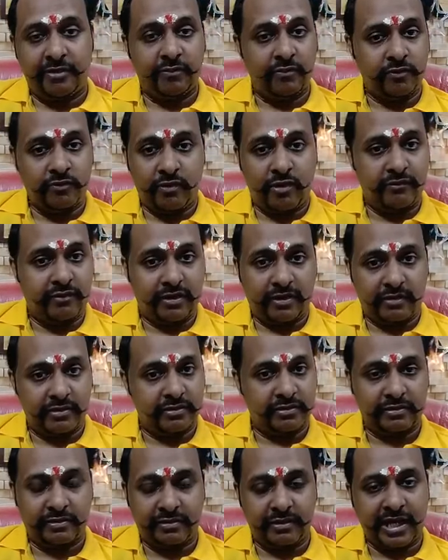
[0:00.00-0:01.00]
whoever
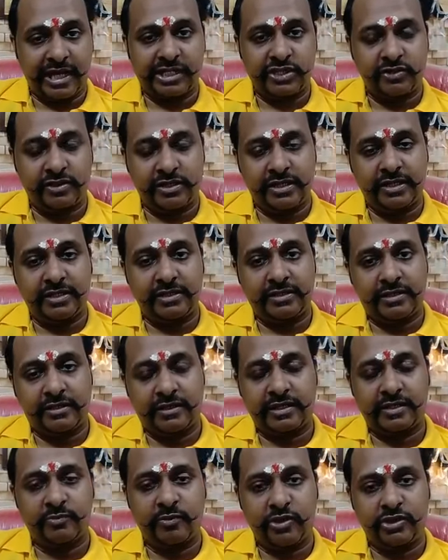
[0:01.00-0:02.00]
is actually in the
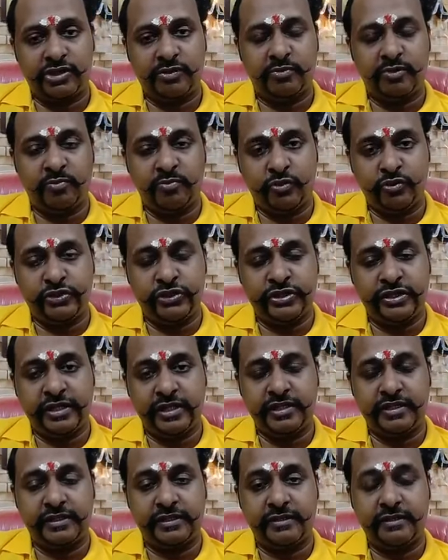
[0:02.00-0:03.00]
responsible
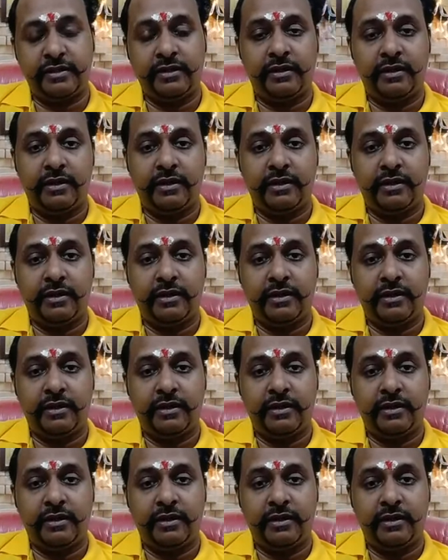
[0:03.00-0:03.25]
positions.